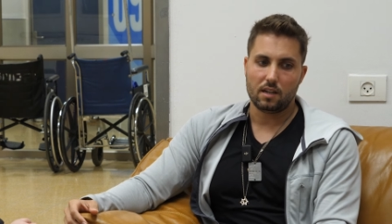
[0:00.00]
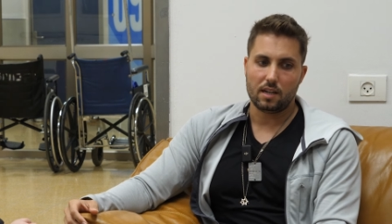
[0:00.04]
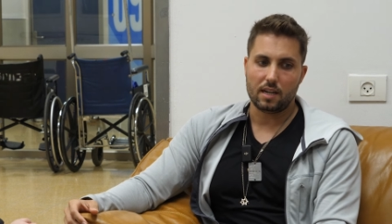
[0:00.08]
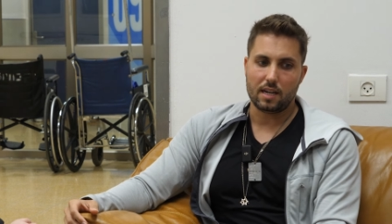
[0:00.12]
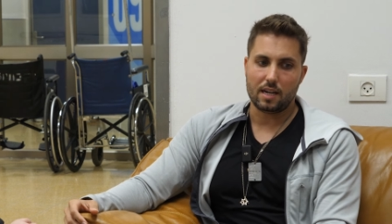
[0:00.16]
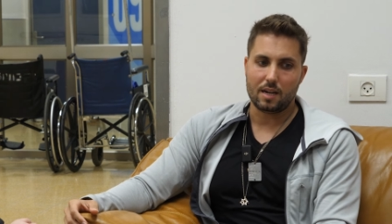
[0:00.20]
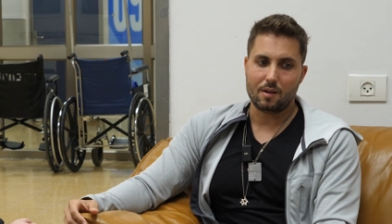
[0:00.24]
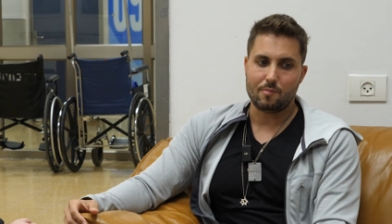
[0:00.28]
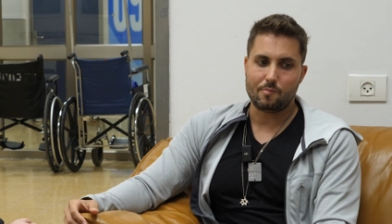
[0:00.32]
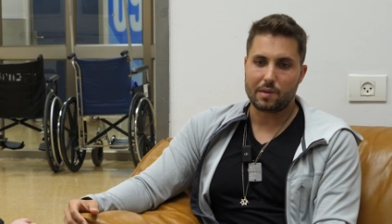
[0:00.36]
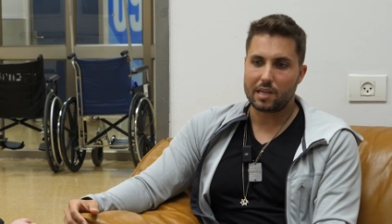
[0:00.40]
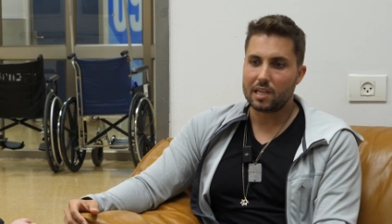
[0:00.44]

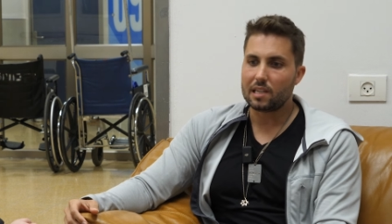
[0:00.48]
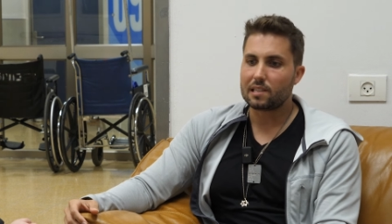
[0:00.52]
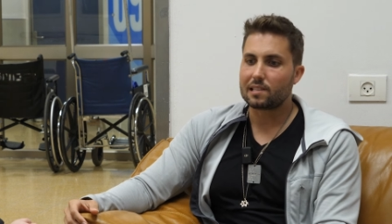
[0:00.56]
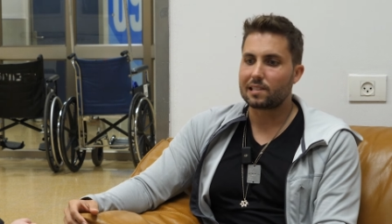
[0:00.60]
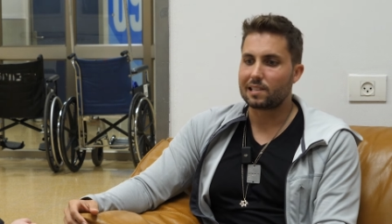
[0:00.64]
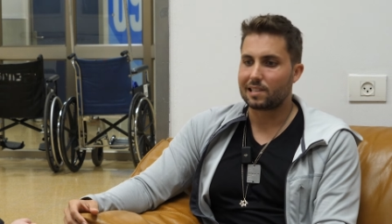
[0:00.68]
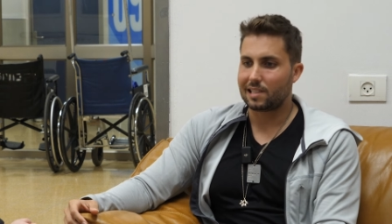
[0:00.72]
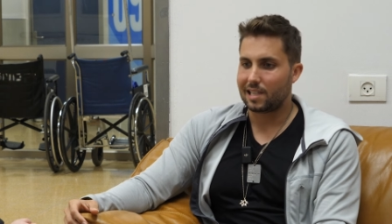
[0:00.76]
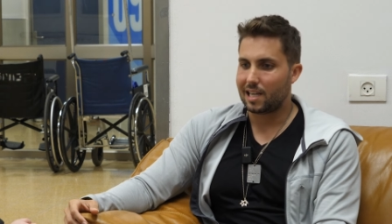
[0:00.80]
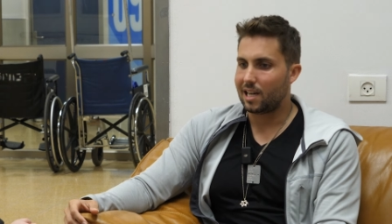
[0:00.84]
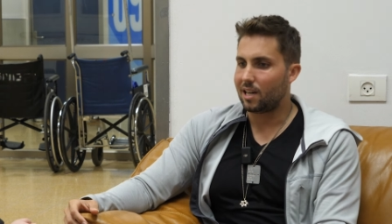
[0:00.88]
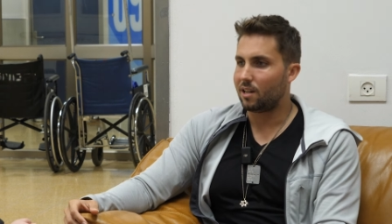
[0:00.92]
uh,
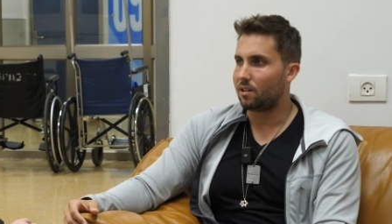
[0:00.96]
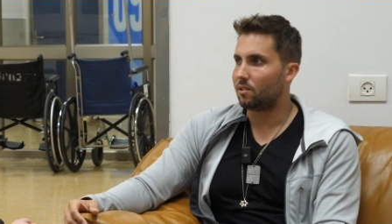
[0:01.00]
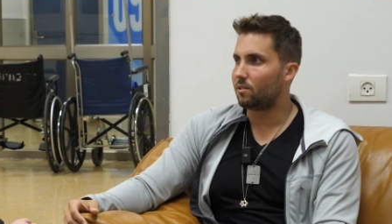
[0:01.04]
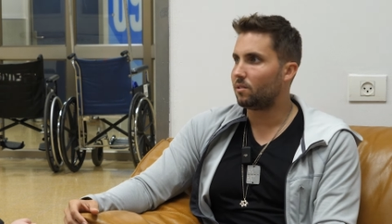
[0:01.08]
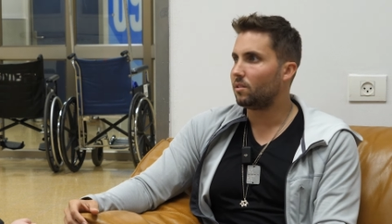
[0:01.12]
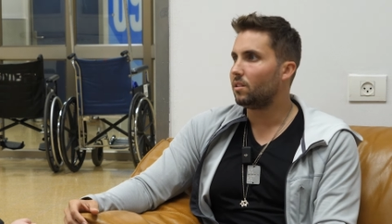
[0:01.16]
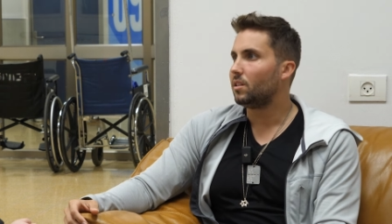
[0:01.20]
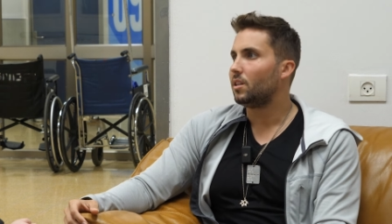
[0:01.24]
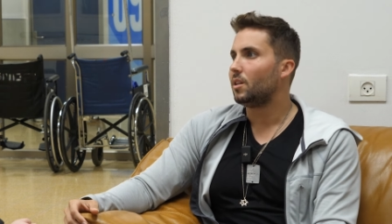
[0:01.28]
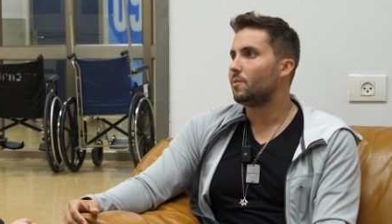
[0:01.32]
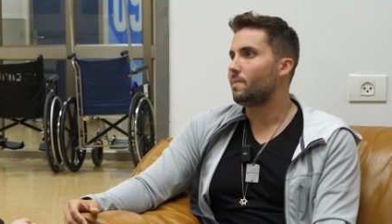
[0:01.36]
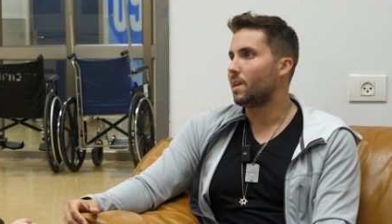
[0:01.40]
peace is
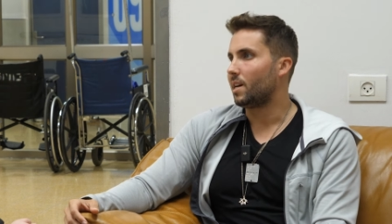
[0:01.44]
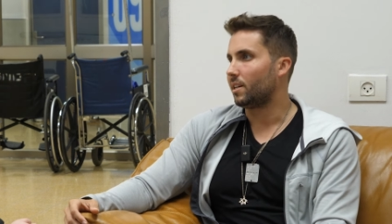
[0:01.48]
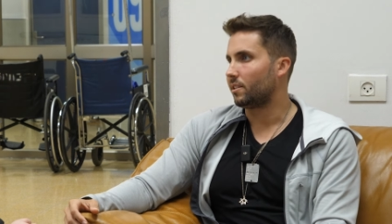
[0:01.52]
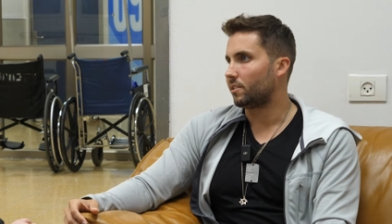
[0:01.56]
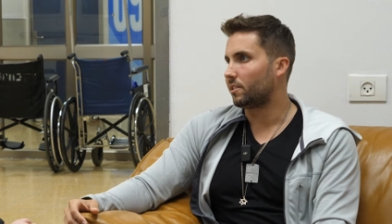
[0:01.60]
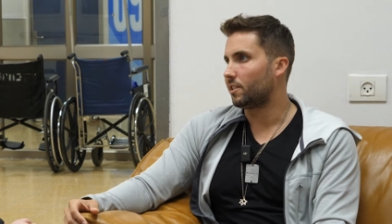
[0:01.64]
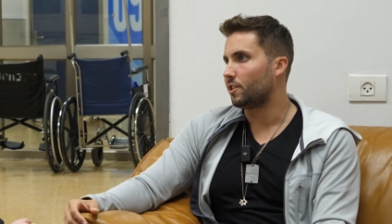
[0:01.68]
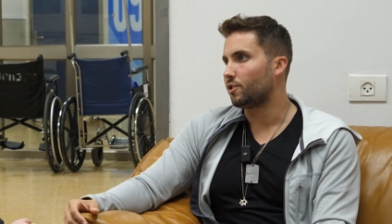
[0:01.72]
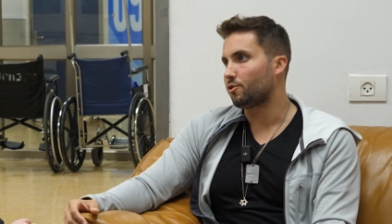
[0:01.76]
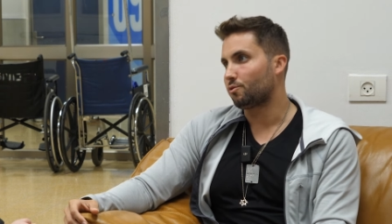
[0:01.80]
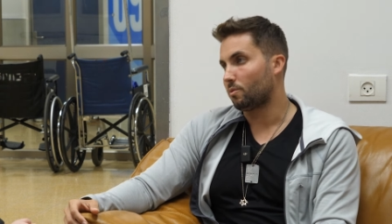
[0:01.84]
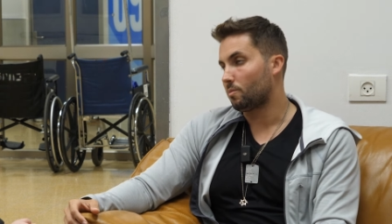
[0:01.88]
how
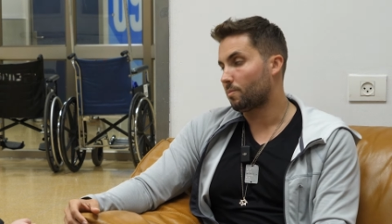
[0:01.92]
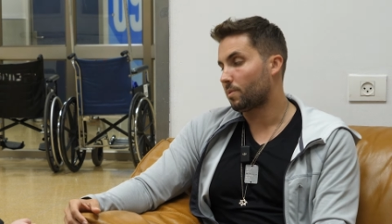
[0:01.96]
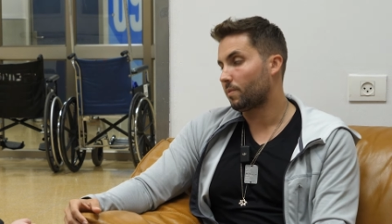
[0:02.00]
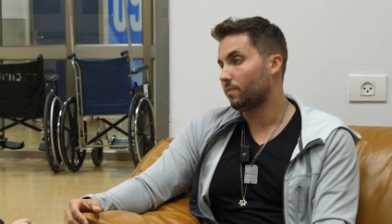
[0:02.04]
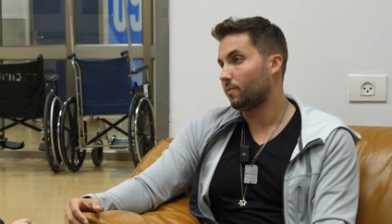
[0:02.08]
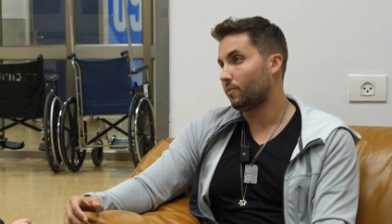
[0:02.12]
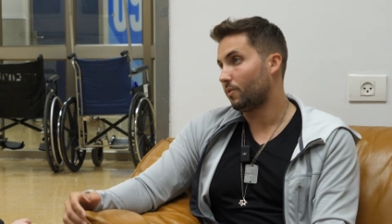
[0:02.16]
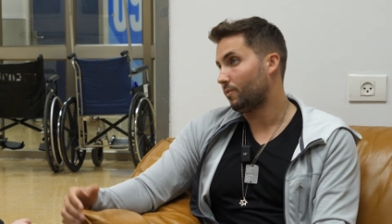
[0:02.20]
Palestinians will,